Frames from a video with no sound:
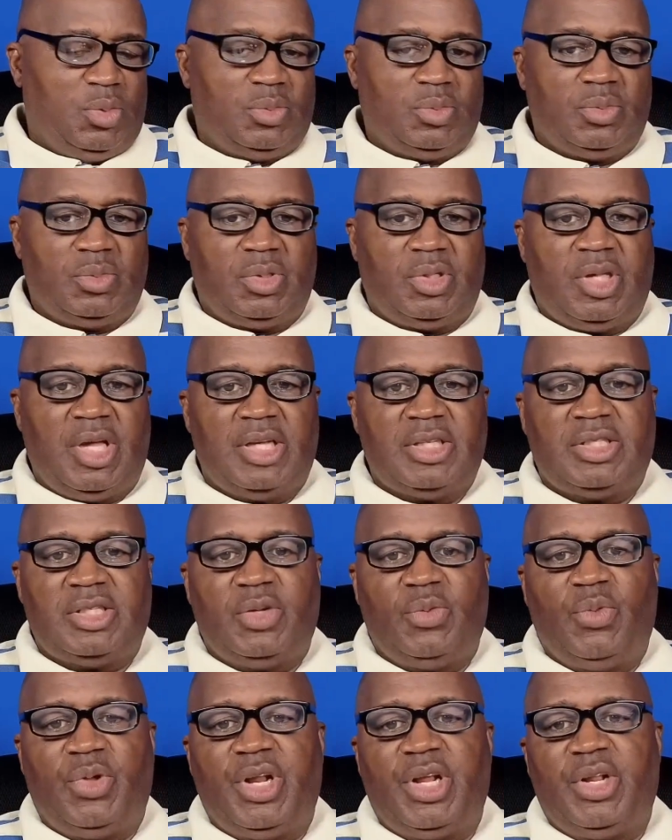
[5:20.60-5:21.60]

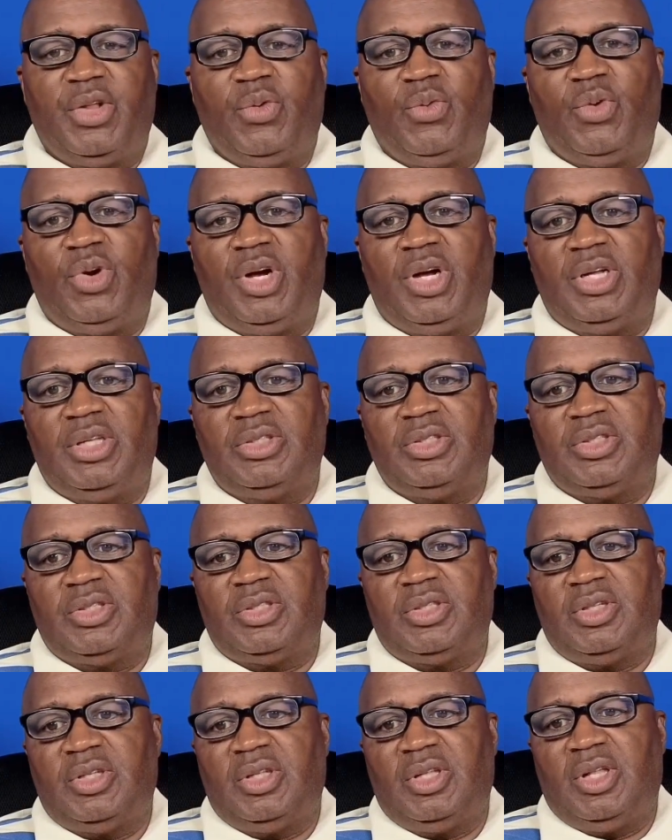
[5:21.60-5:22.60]
KC181s,
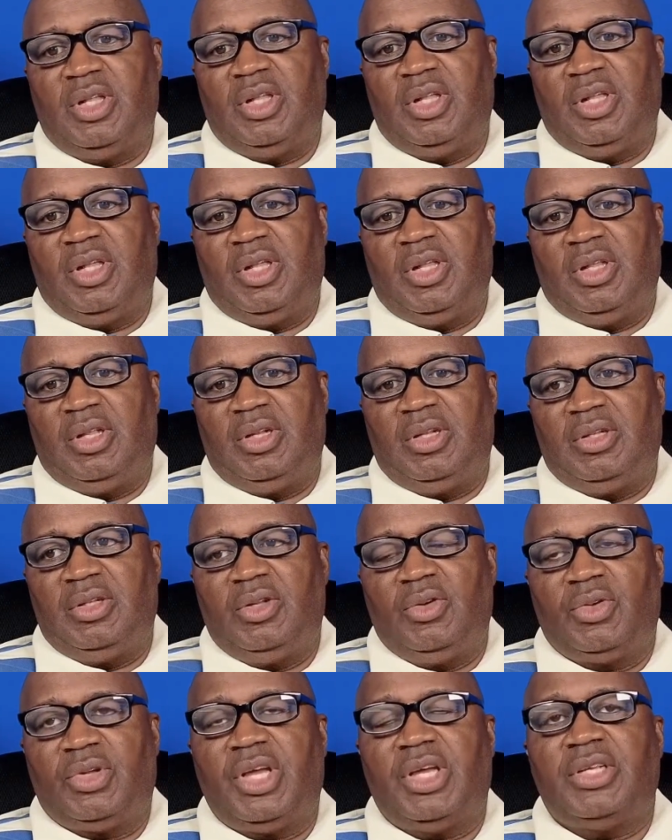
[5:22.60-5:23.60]

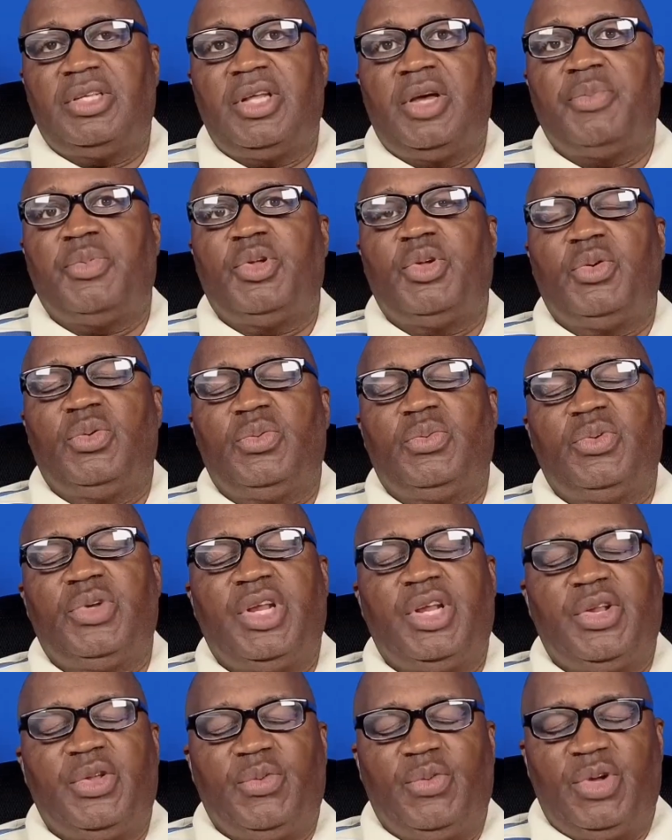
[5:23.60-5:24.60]
no
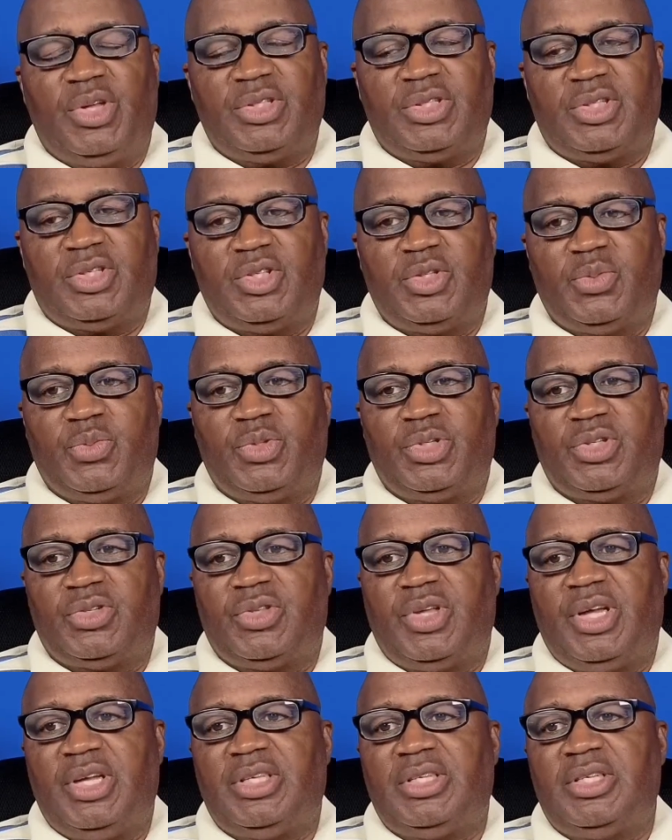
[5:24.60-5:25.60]
KW181s, which are
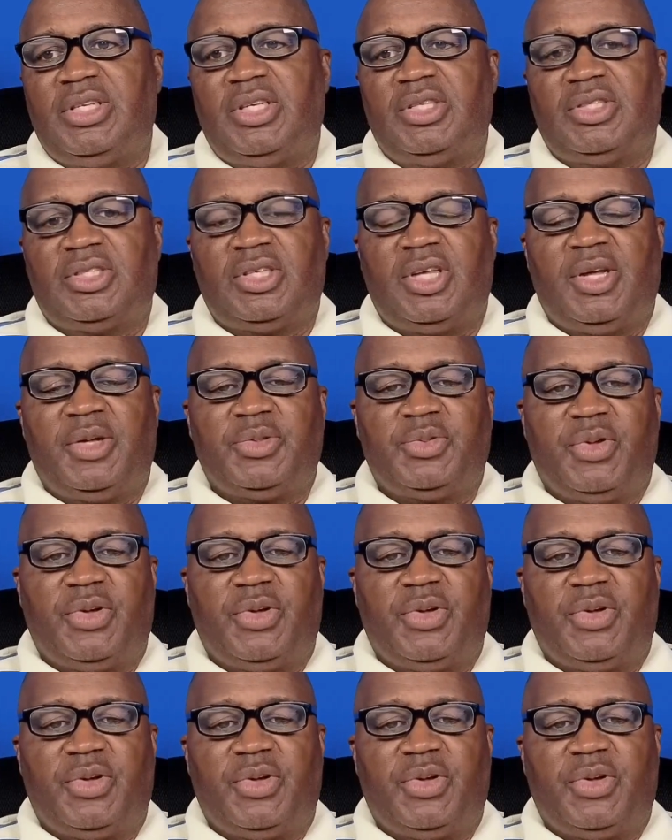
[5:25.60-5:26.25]
the 18-inch subs.